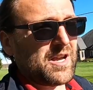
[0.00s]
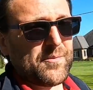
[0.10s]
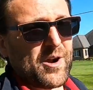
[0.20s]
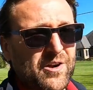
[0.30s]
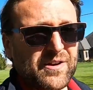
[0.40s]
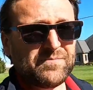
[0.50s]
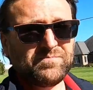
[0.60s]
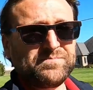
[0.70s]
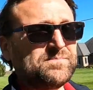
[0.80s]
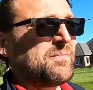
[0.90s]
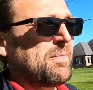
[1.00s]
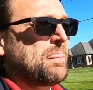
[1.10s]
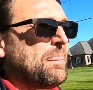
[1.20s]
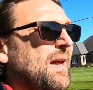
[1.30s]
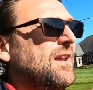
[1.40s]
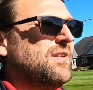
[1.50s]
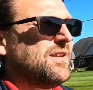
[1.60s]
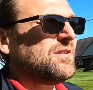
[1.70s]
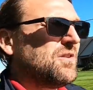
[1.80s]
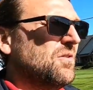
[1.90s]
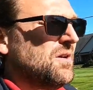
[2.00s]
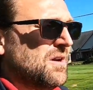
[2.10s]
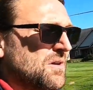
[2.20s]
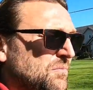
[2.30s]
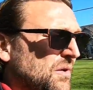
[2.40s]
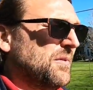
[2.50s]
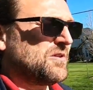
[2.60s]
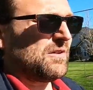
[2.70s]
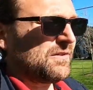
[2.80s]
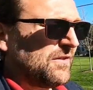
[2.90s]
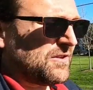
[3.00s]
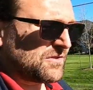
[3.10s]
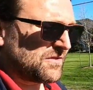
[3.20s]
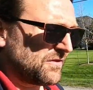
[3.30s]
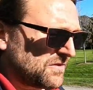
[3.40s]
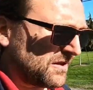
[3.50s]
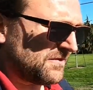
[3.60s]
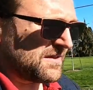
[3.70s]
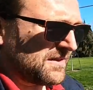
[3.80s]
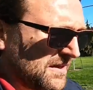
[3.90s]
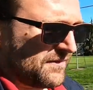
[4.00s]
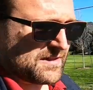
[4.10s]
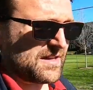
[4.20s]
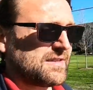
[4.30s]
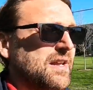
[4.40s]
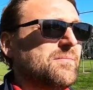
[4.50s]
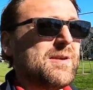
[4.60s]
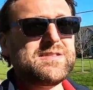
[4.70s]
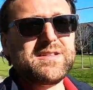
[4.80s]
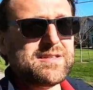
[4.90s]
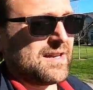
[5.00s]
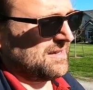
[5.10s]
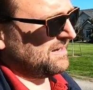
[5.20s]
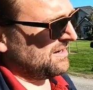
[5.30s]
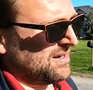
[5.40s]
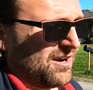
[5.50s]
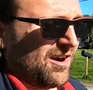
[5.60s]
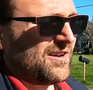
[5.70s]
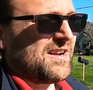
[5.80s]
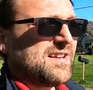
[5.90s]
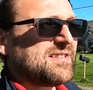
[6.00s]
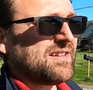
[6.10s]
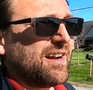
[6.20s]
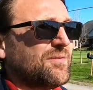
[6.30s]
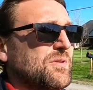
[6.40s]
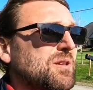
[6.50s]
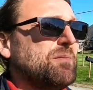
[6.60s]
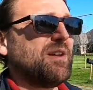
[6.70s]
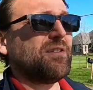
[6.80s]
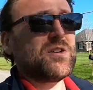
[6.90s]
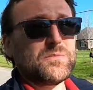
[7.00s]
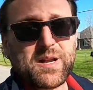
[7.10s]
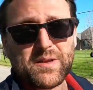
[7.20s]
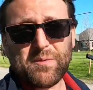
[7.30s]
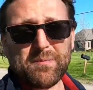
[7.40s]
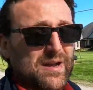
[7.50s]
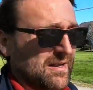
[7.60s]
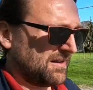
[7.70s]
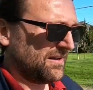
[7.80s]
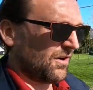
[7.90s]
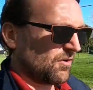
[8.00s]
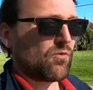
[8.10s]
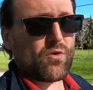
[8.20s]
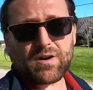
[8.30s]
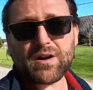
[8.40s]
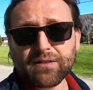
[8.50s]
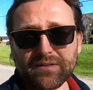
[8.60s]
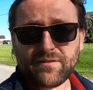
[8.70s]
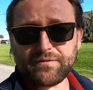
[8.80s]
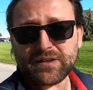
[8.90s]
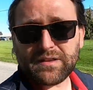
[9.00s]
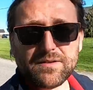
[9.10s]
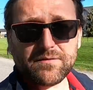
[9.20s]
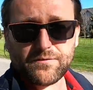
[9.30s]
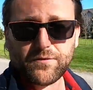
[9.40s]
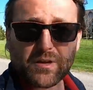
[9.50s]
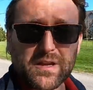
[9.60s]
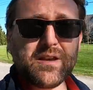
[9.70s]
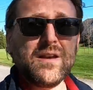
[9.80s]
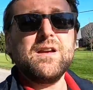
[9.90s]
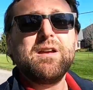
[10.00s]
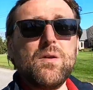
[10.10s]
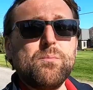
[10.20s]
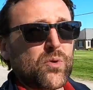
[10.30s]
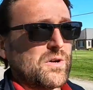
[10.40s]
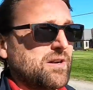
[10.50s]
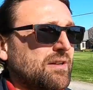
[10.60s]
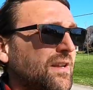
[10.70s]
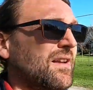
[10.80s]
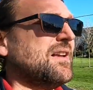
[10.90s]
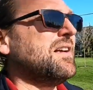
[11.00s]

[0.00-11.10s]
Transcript: EMR. And you need to know pretty much all the features of those services. If it says databases, RDS and DynamoDB are your minimum. Aurora, definitely fully important.